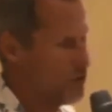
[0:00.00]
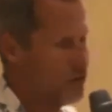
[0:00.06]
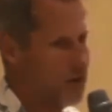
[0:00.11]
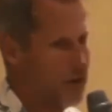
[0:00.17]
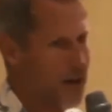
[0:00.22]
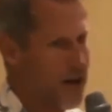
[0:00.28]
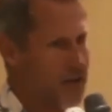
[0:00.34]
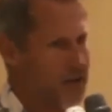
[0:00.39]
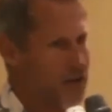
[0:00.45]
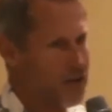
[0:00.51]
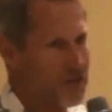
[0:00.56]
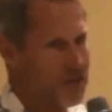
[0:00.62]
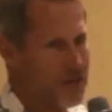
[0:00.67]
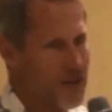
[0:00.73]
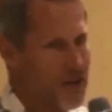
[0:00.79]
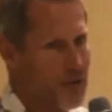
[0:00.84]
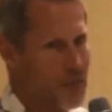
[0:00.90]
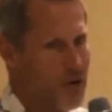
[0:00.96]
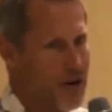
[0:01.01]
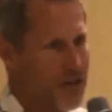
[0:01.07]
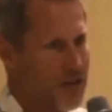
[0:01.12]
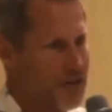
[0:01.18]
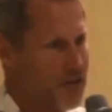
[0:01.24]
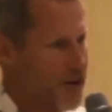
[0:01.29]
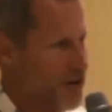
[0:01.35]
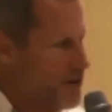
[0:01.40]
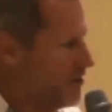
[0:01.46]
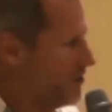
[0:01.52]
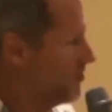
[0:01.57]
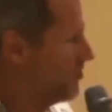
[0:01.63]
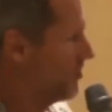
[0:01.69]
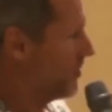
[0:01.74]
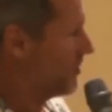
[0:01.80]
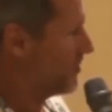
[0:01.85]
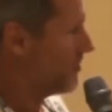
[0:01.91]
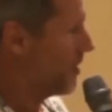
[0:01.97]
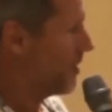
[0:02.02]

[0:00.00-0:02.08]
to a large extent by the Chinese junks